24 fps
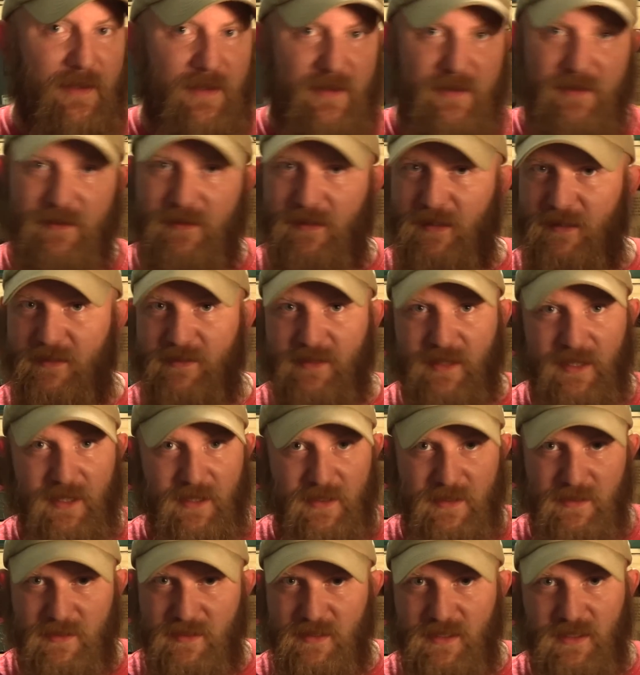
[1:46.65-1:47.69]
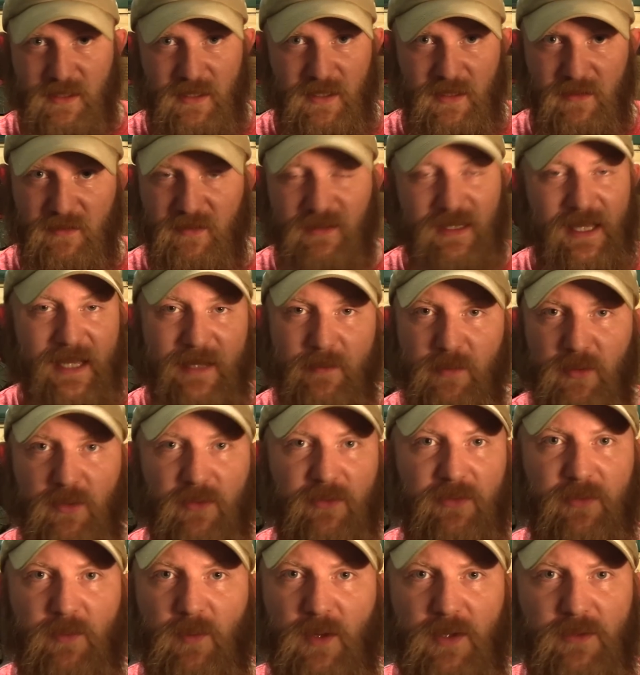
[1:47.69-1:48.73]
in this case these
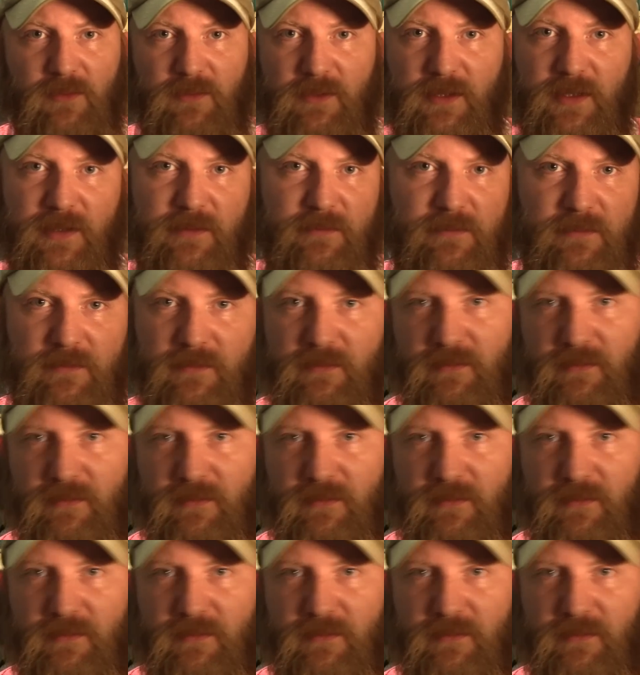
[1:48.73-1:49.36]
labels won't